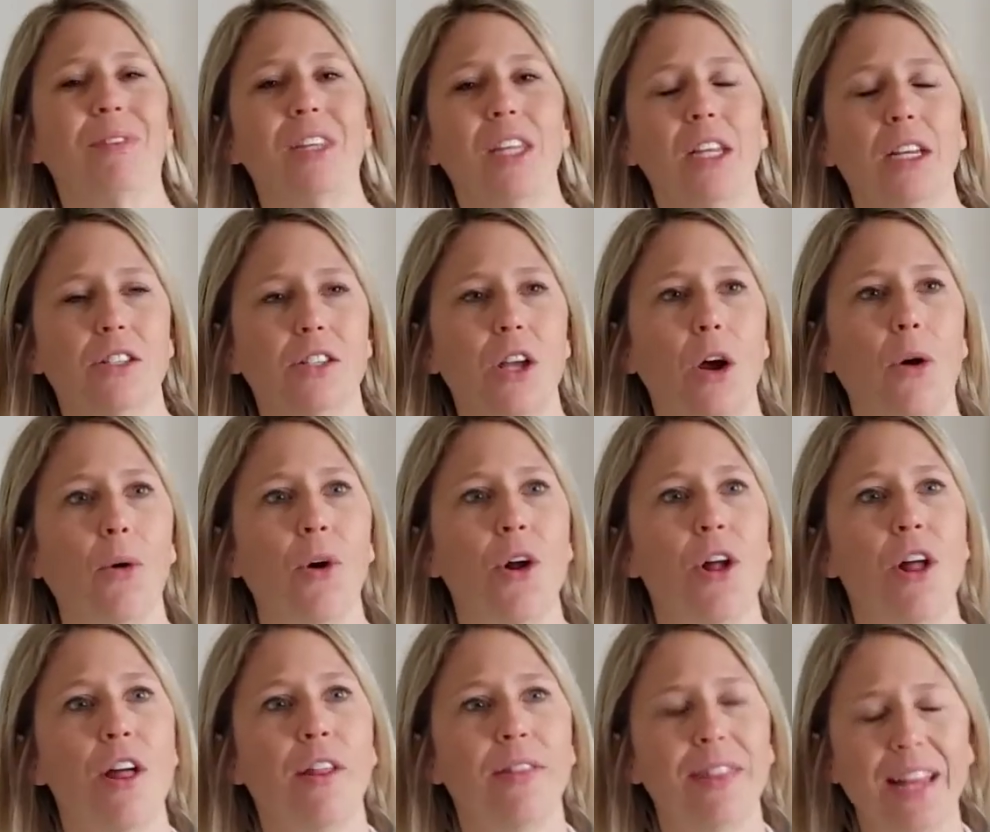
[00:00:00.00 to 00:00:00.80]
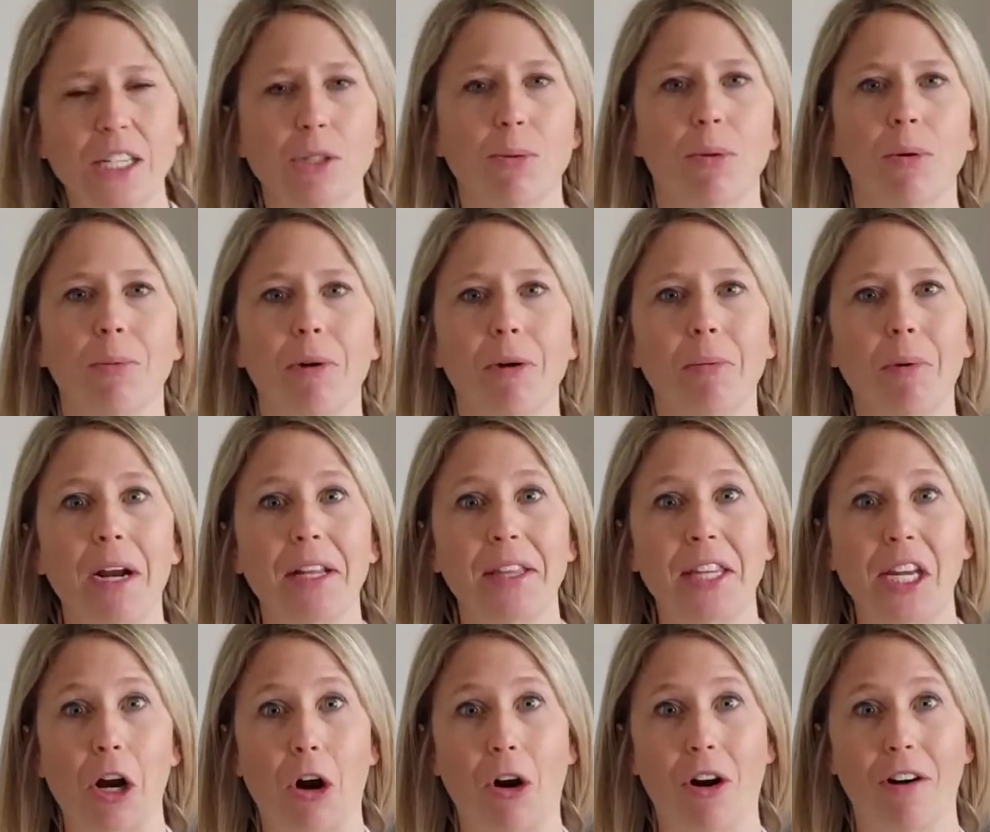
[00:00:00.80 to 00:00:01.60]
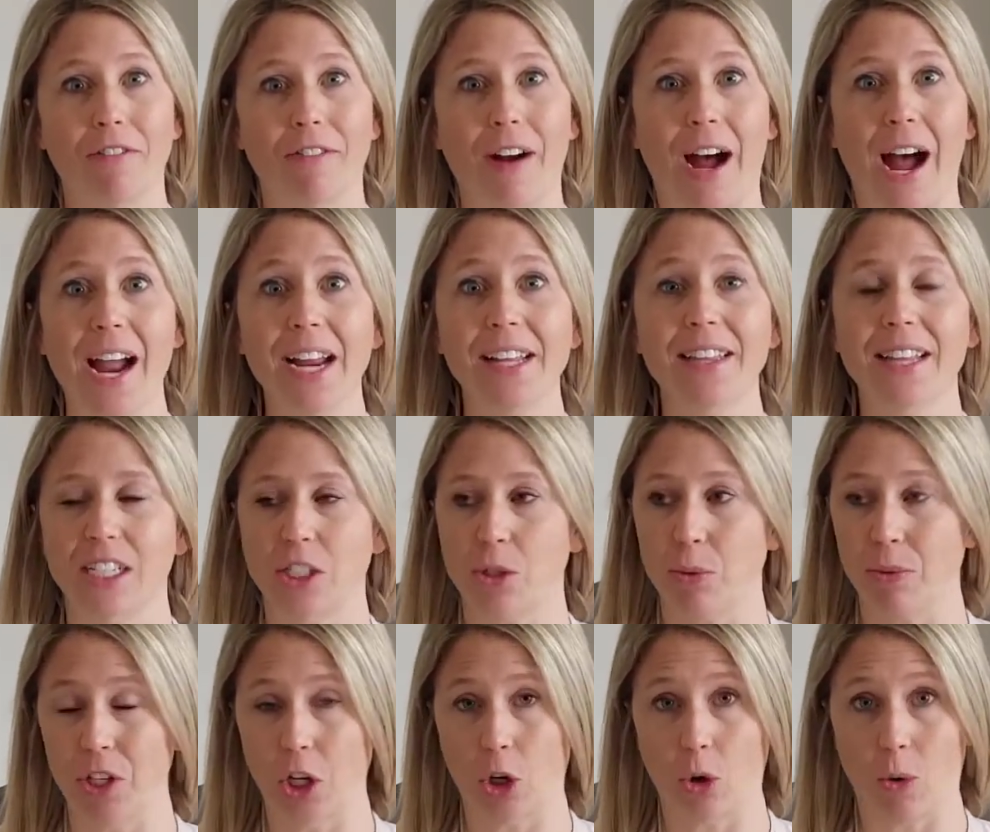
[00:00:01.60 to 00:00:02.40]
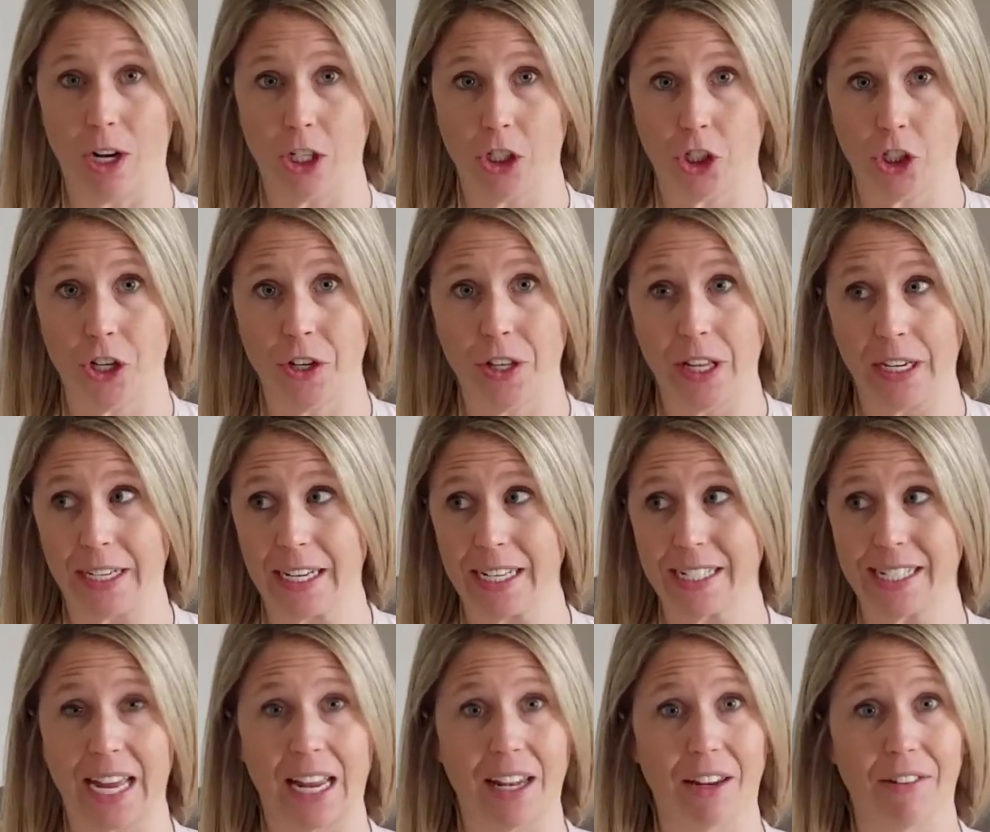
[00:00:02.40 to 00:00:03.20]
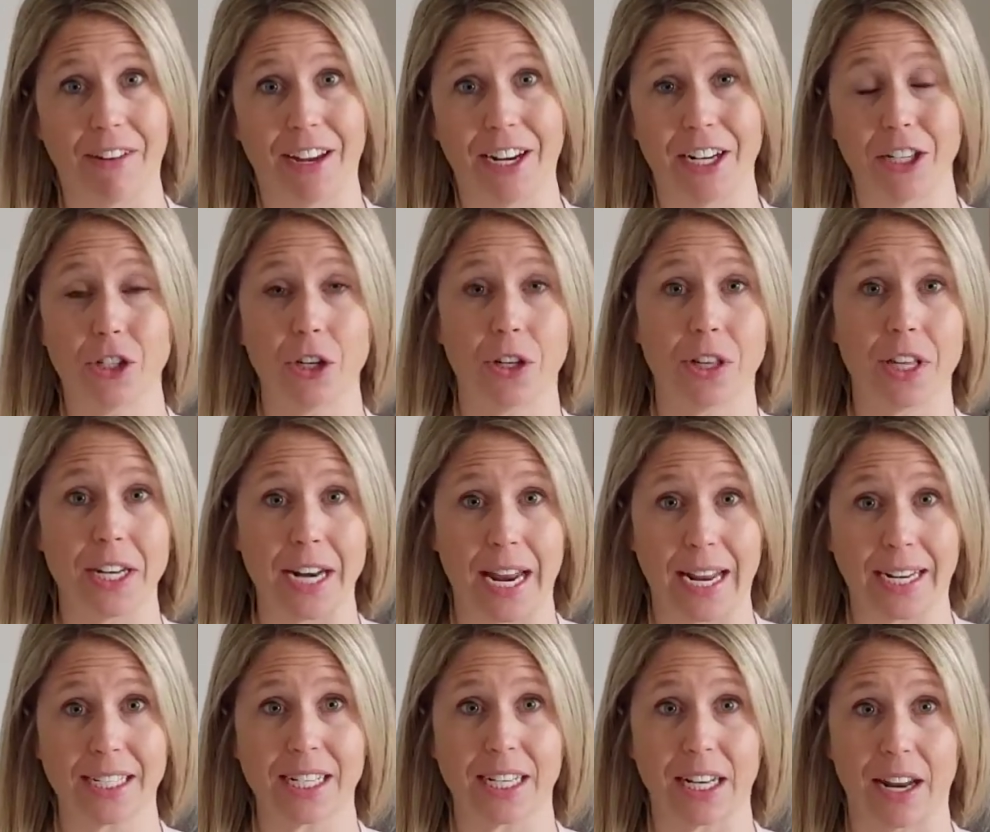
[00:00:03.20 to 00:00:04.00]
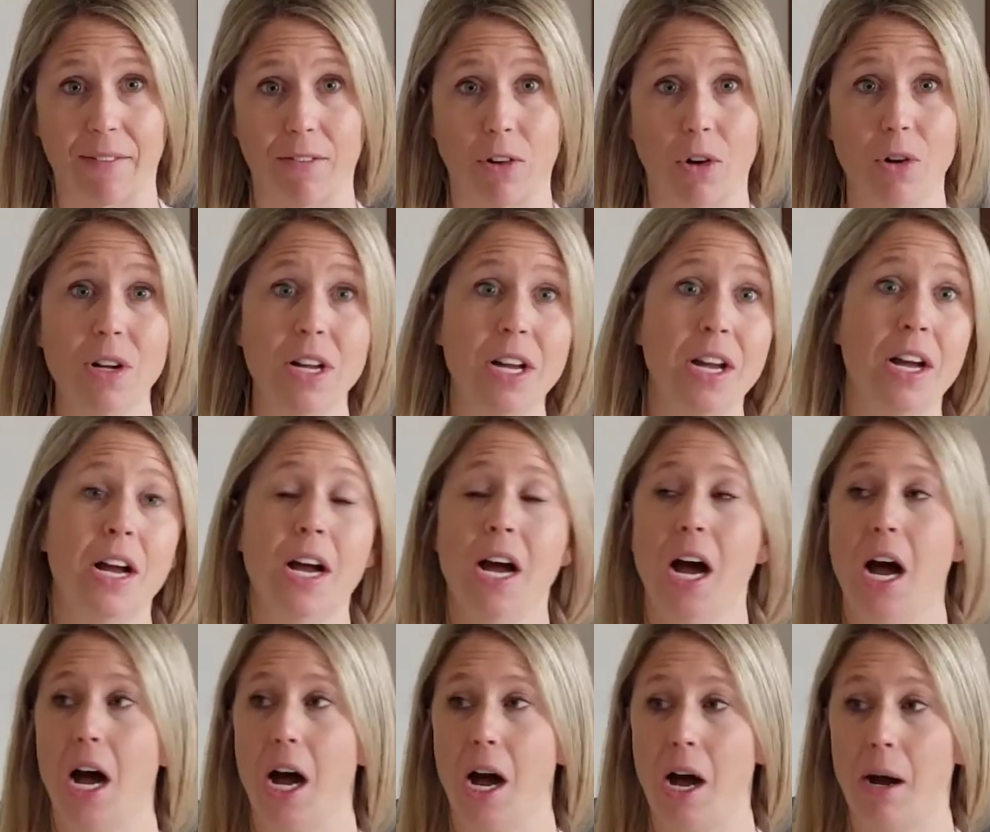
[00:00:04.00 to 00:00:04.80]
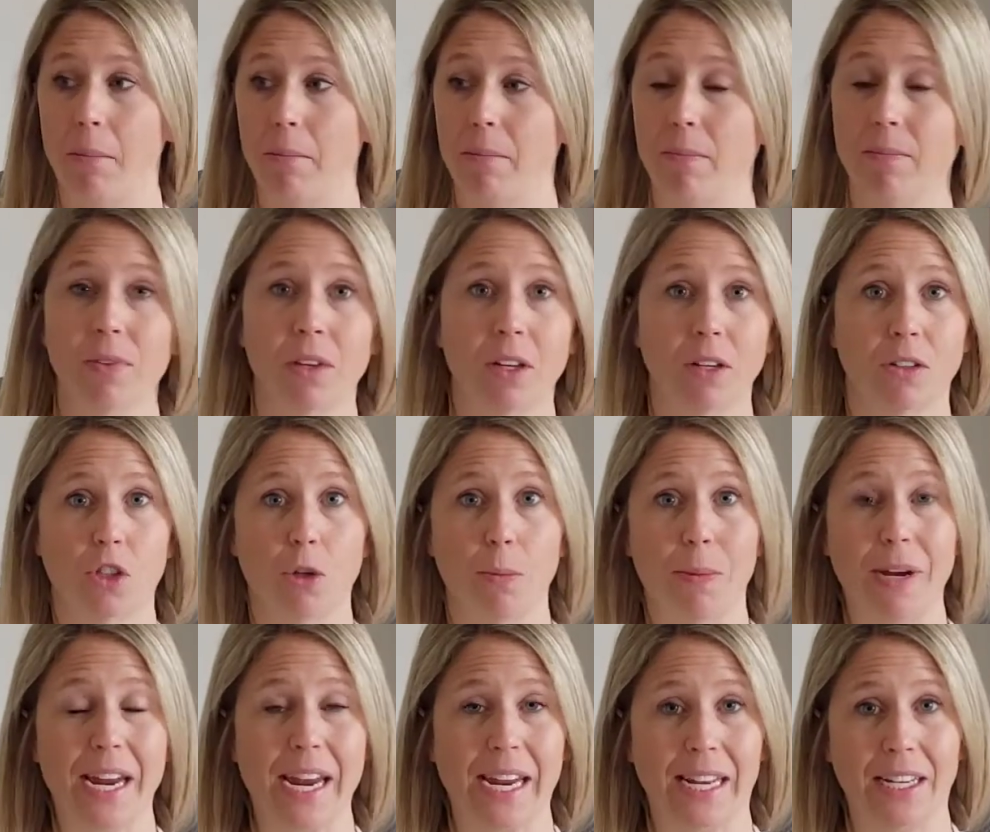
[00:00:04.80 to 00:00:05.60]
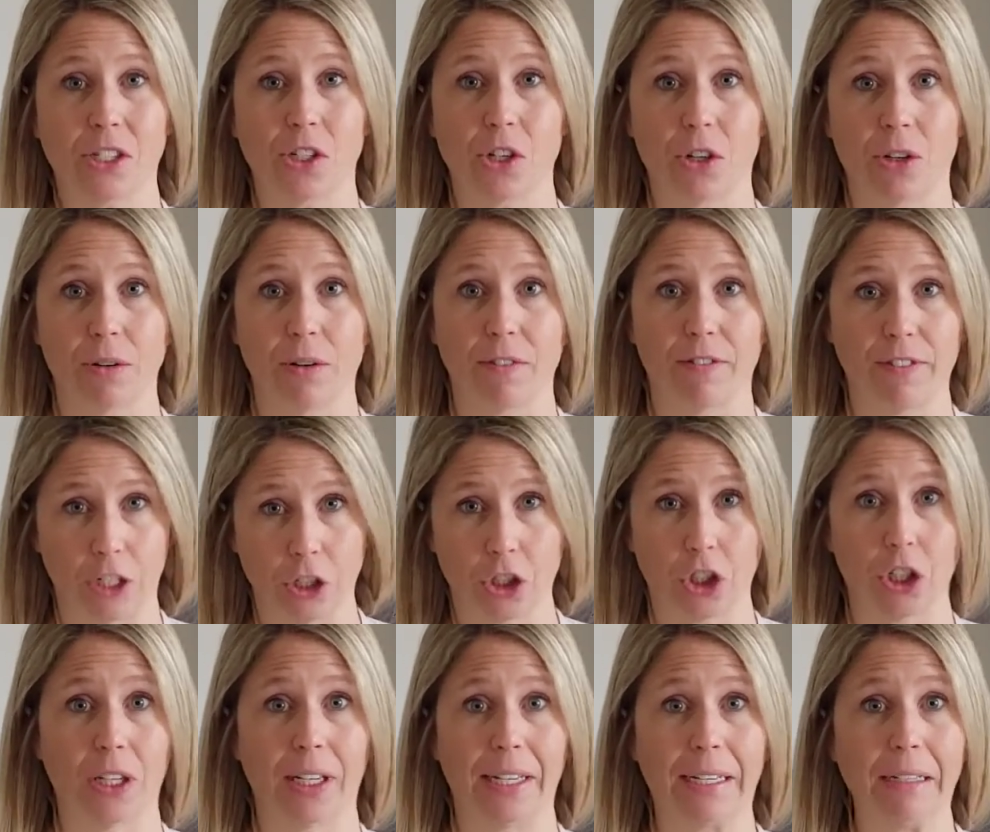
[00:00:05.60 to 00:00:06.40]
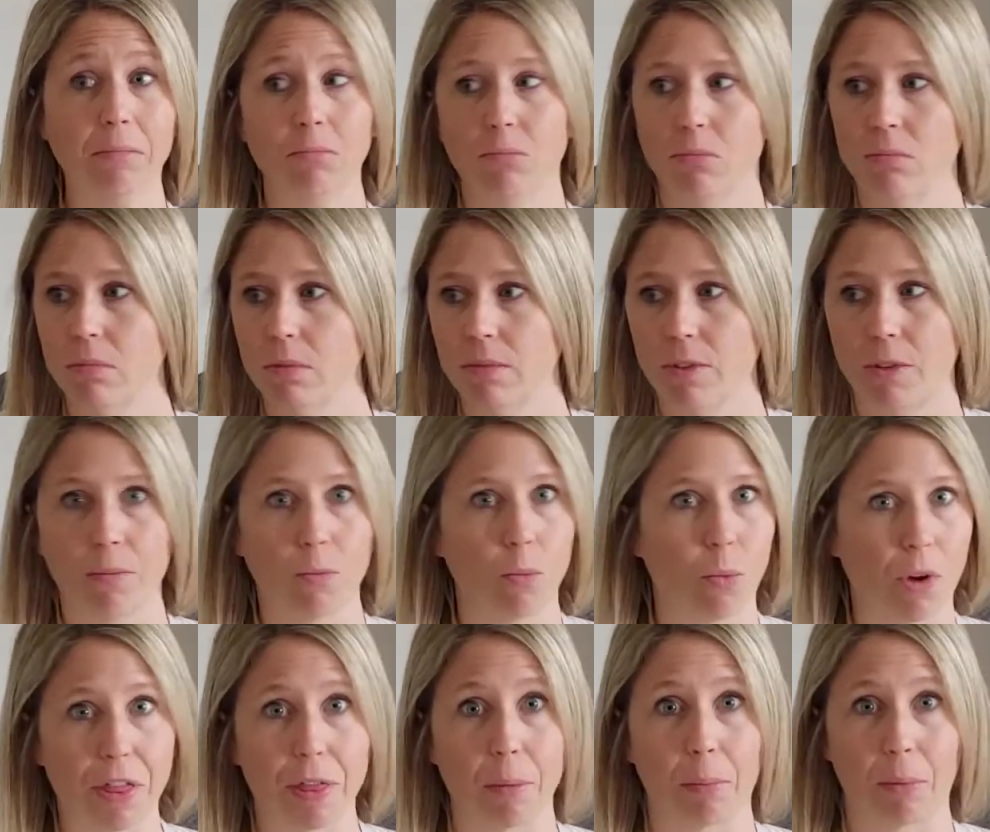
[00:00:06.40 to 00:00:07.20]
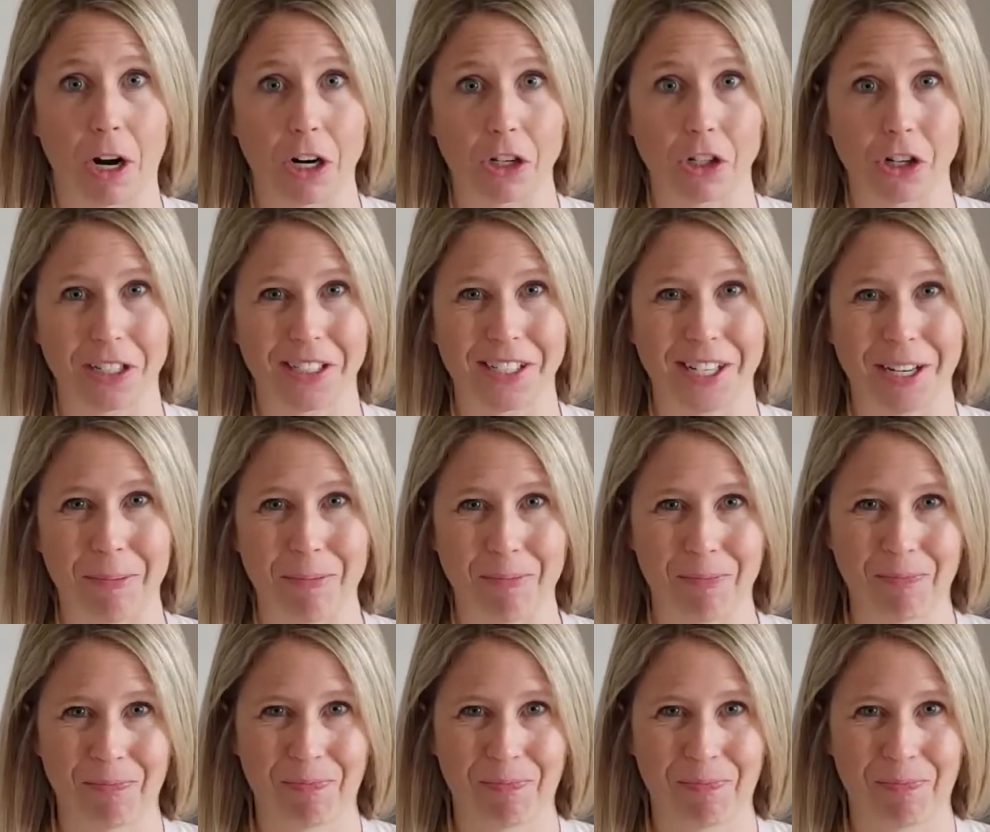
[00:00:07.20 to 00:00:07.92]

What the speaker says: So that's when we write the RFI. That's when the question then gets elevated to the next level to be answered officially with the project team.